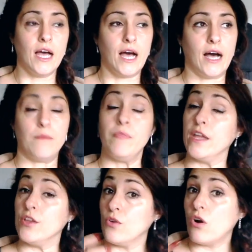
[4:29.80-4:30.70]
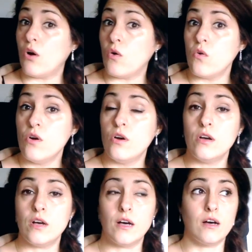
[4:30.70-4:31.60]
Then you go
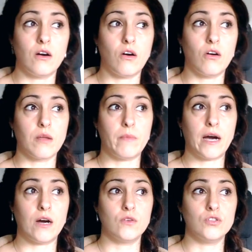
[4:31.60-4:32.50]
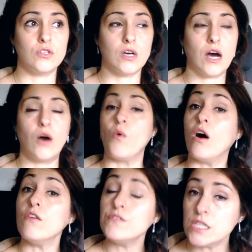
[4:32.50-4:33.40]
on about how
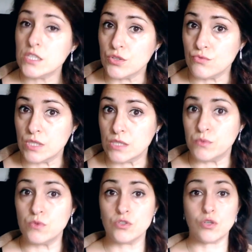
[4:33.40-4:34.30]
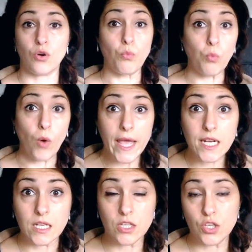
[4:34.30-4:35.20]
often you read books or
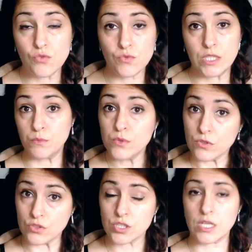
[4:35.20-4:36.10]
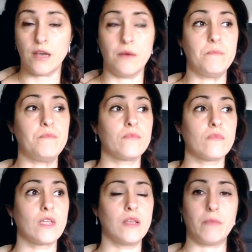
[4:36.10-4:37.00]
when you read books. In
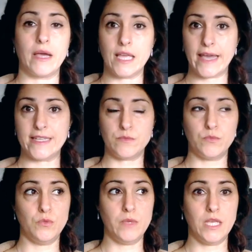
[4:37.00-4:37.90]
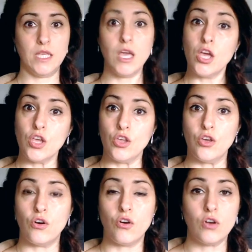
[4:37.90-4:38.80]
my case would be
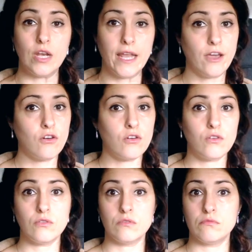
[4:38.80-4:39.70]
yo leo